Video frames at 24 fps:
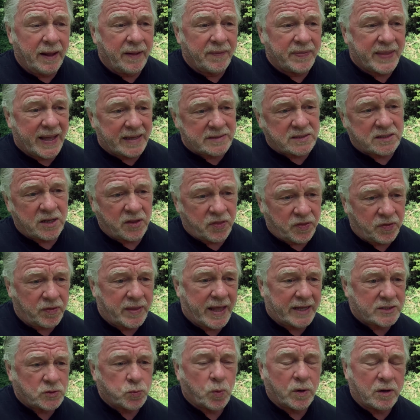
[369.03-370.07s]
That's, the,
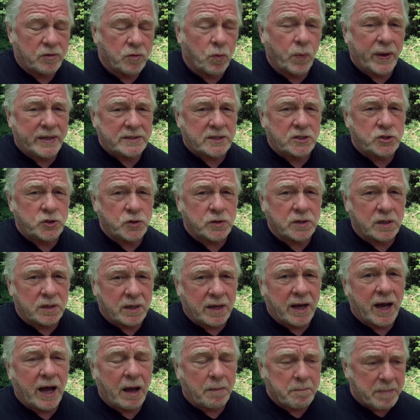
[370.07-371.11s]
that's one of the ways that you can
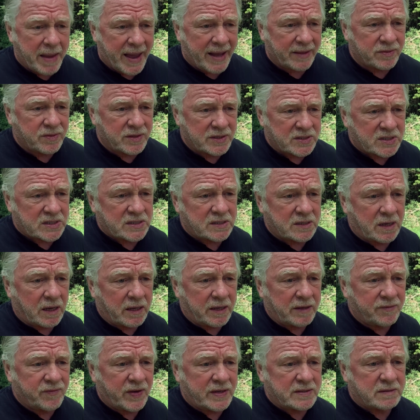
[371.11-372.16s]
combat this uh,
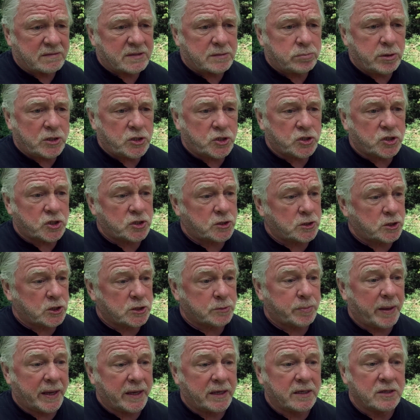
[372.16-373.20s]
invasive species is just
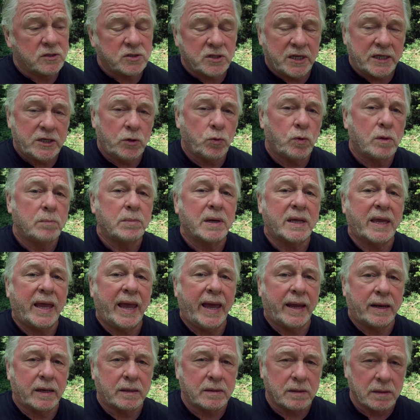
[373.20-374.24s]
by continual
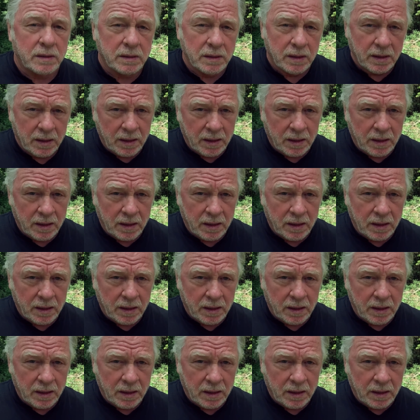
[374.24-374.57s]
mechanical